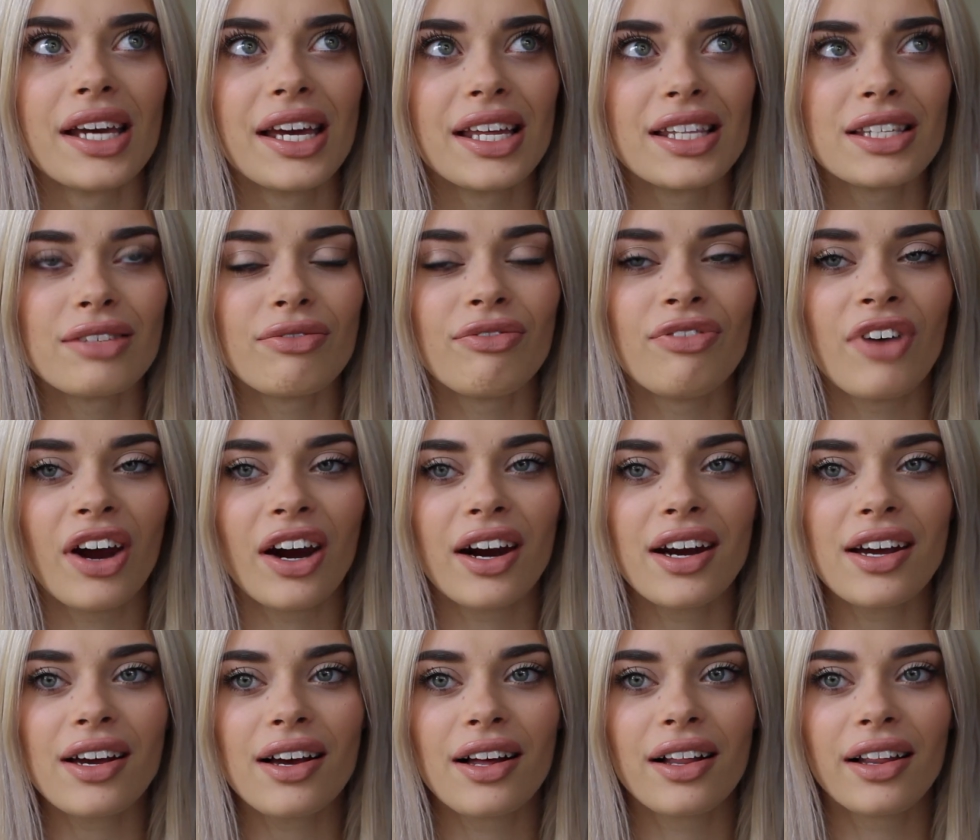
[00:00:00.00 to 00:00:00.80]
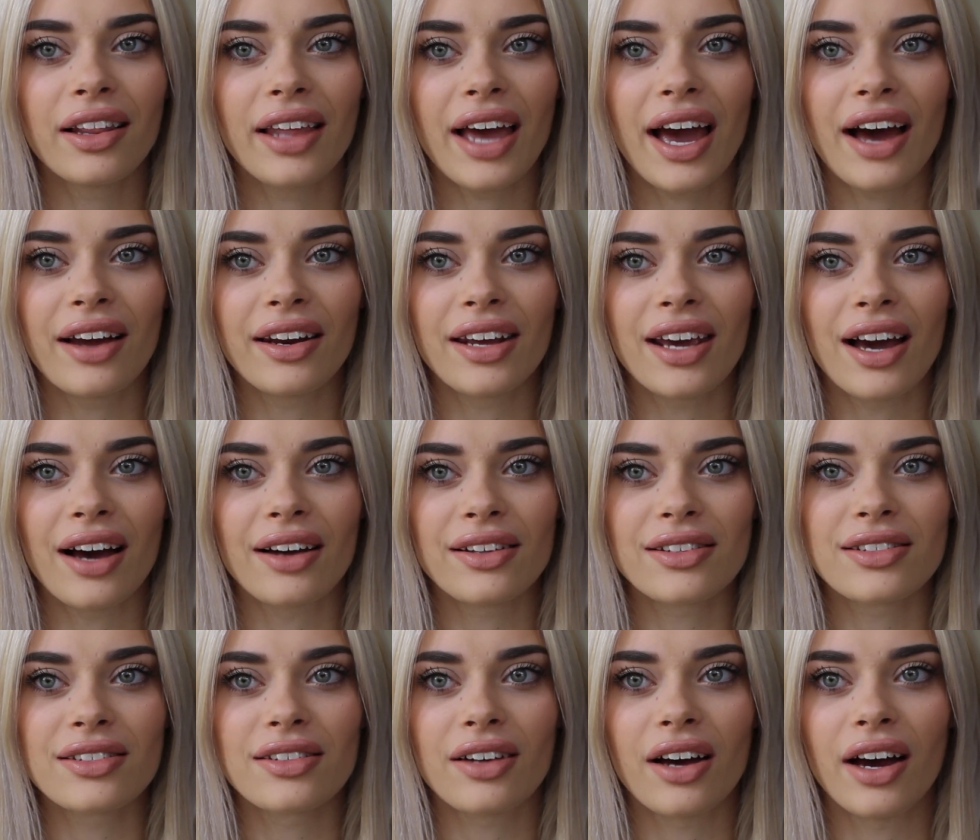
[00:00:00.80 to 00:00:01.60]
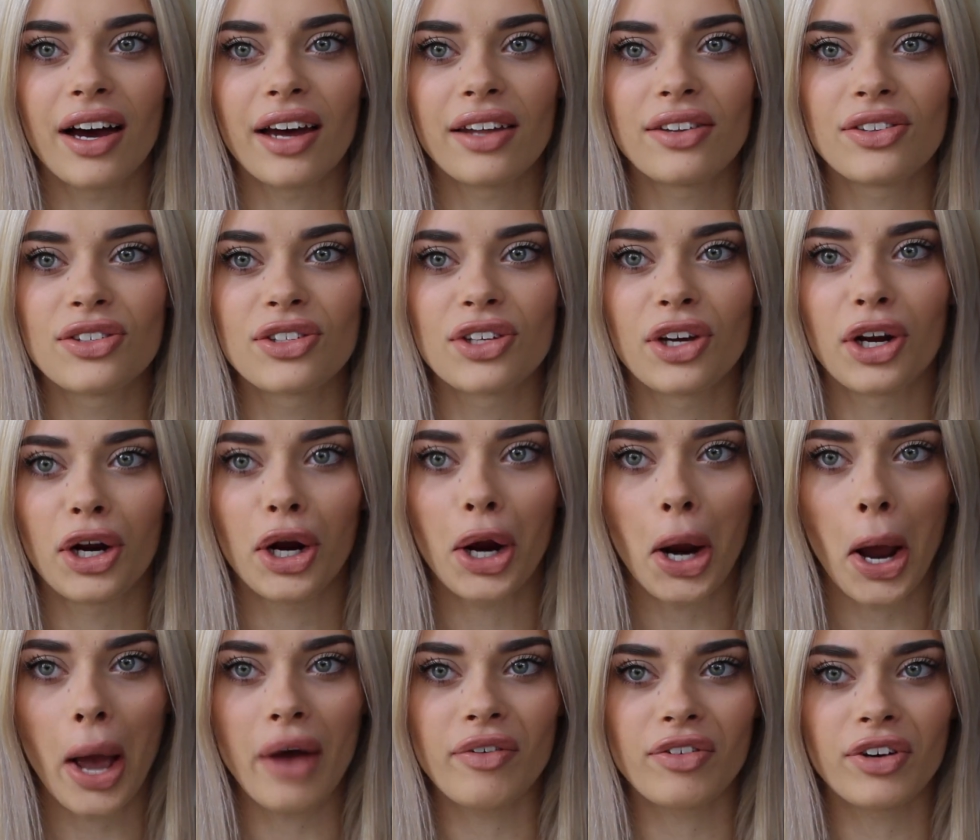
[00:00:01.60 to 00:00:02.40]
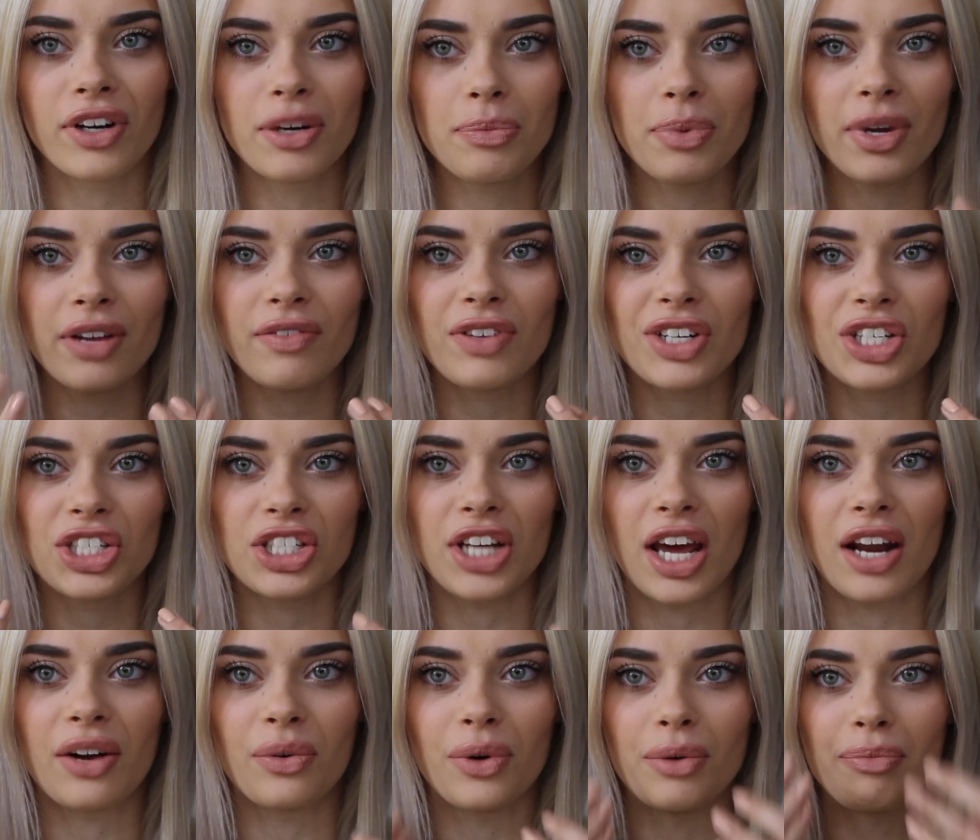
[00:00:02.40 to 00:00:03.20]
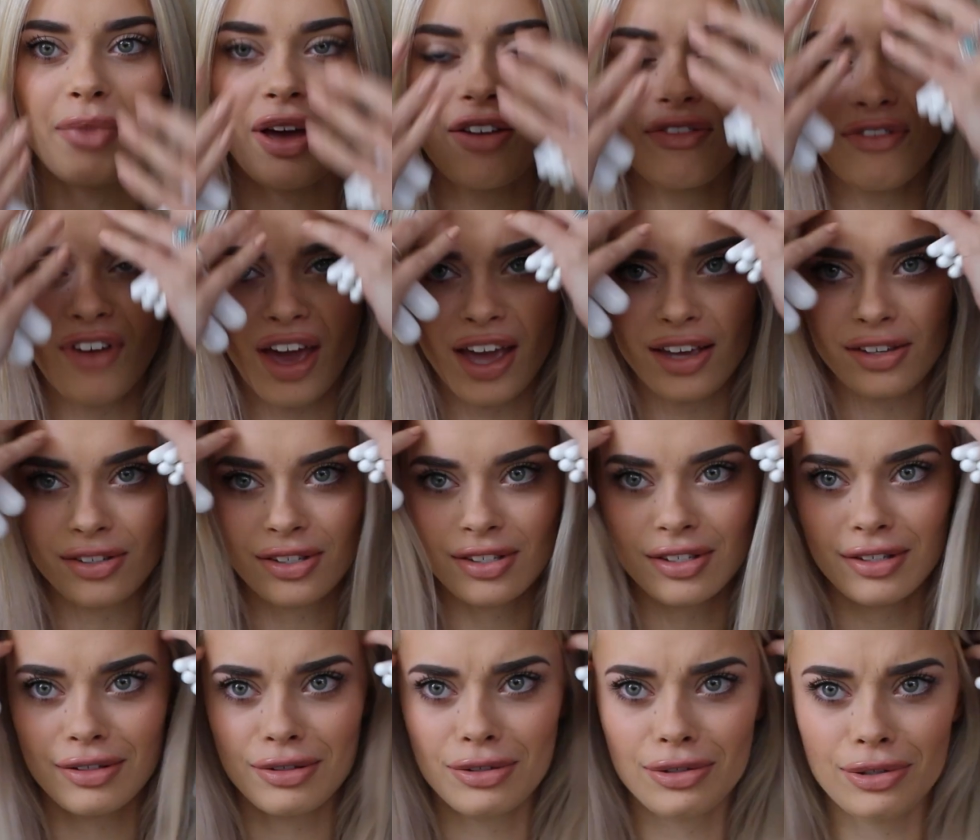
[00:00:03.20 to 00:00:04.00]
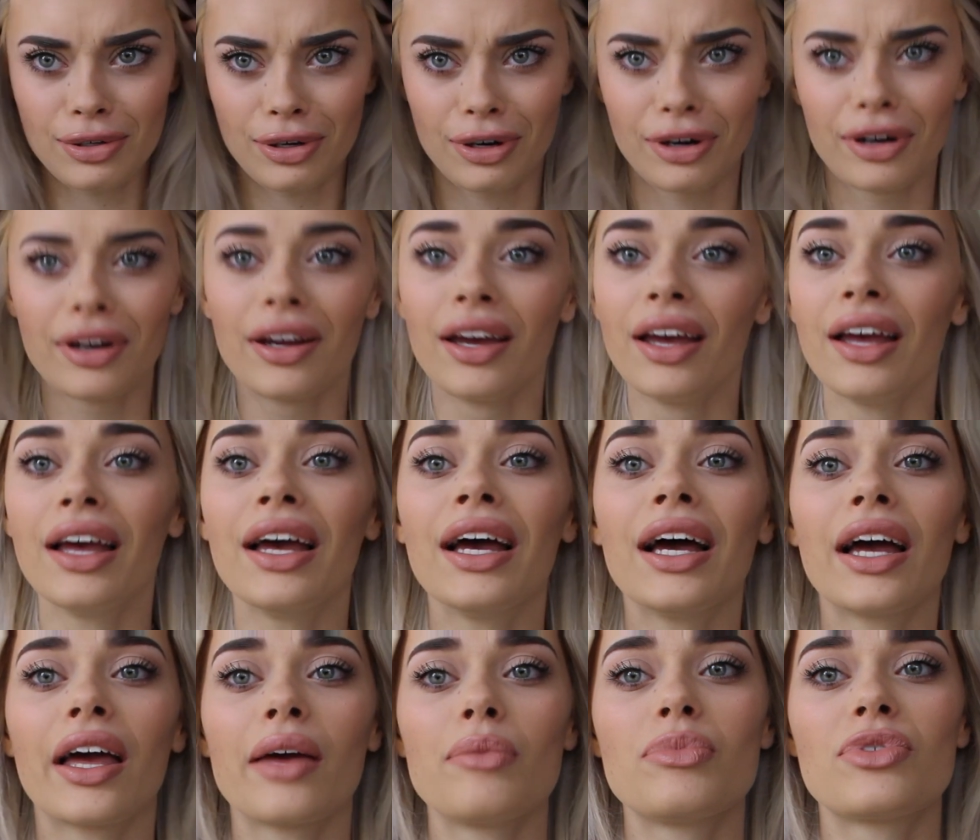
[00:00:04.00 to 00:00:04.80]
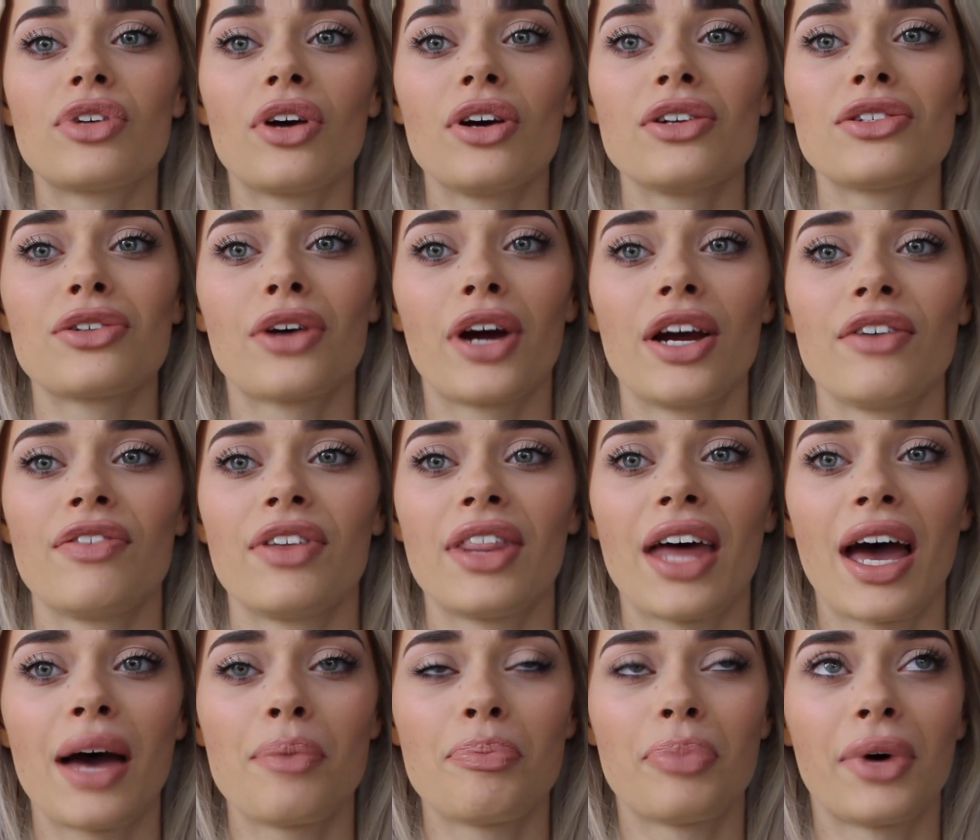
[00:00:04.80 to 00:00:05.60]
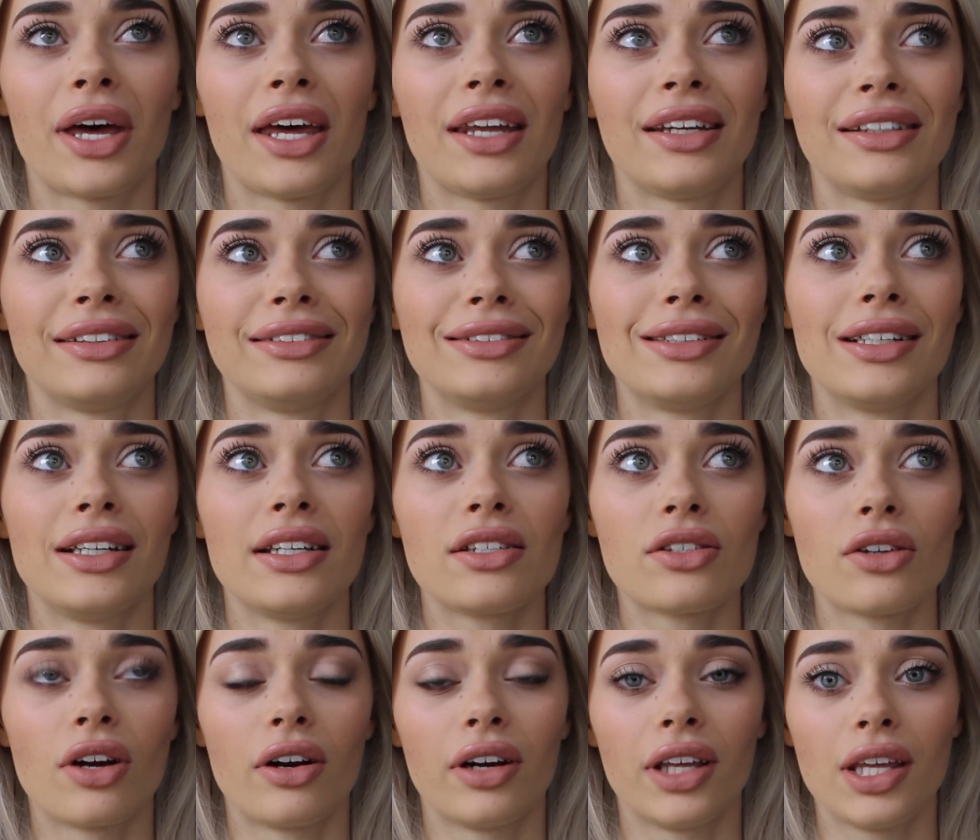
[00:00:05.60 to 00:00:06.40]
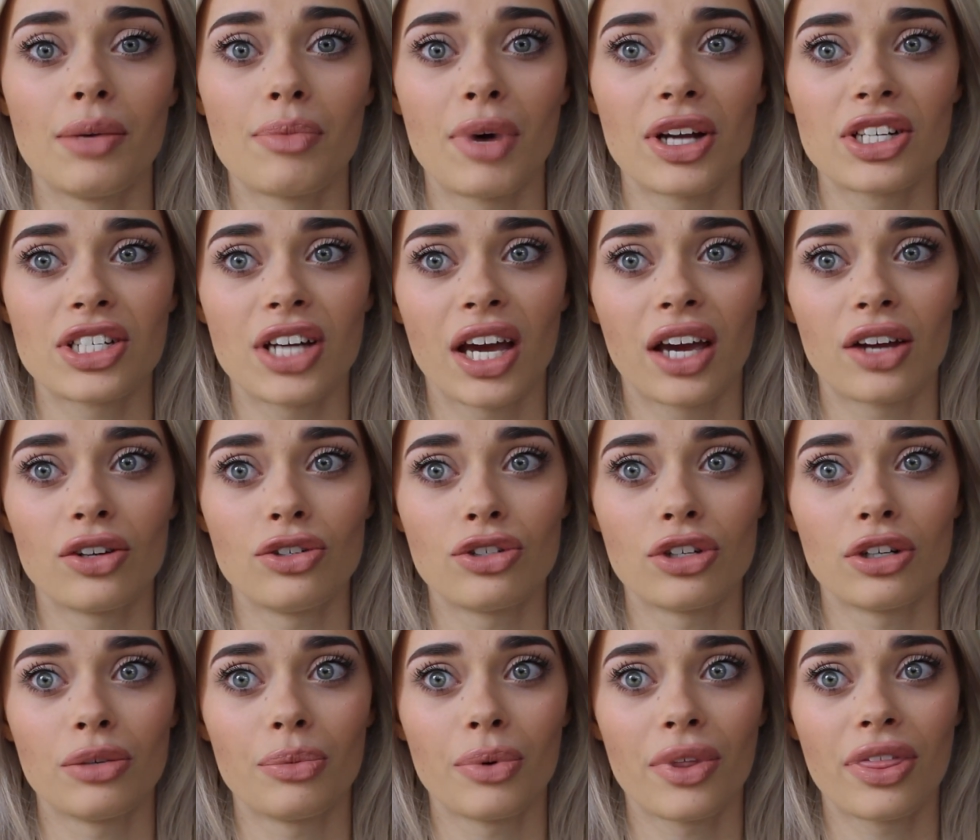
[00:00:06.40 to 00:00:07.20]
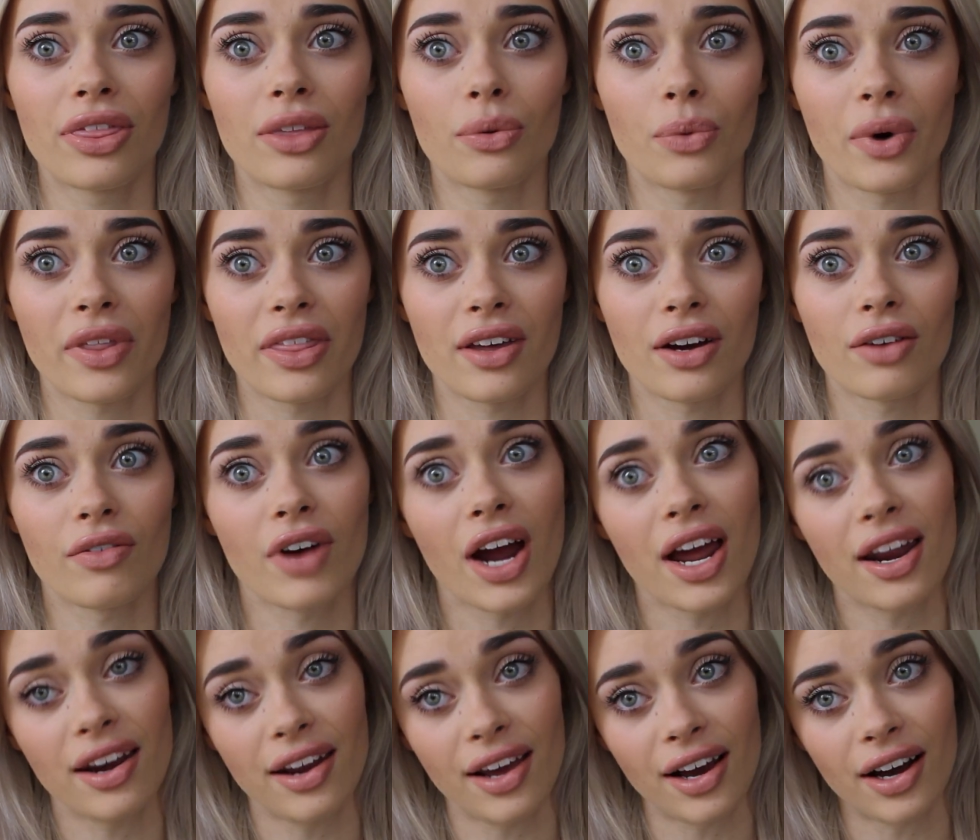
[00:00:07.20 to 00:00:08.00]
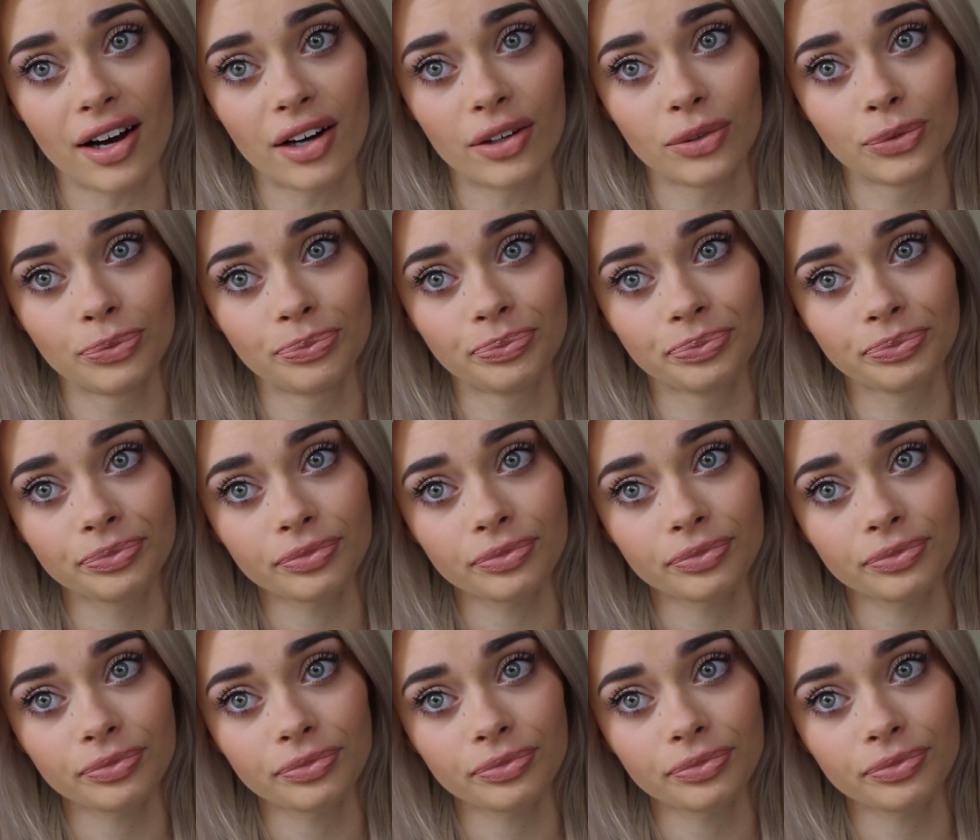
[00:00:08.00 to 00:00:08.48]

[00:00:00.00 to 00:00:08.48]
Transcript: It's very cloudy outside, so I've got a bit of a shadow on my face. So I'm so sorry for that, but there's not really much I can do with the weather right now.